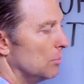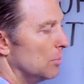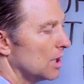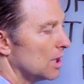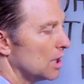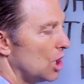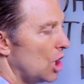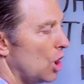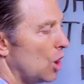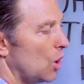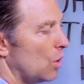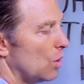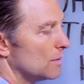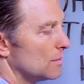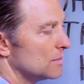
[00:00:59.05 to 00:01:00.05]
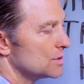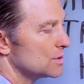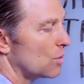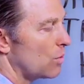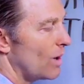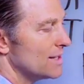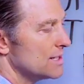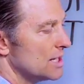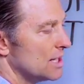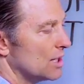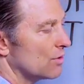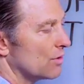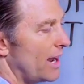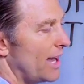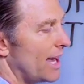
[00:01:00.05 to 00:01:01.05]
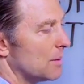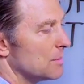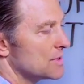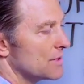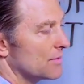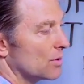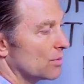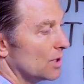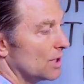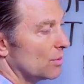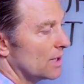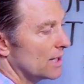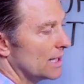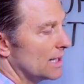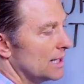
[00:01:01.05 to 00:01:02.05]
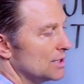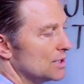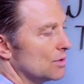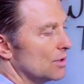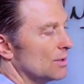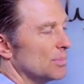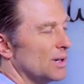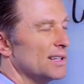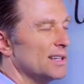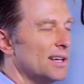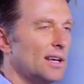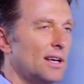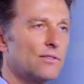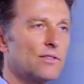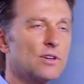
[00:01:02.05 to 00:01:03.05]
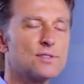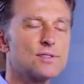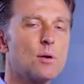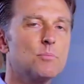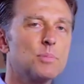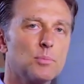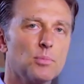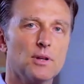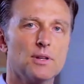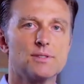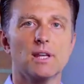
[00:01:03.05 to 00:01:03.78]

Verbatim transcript: below 20 grams if you really want to get into it, but for some people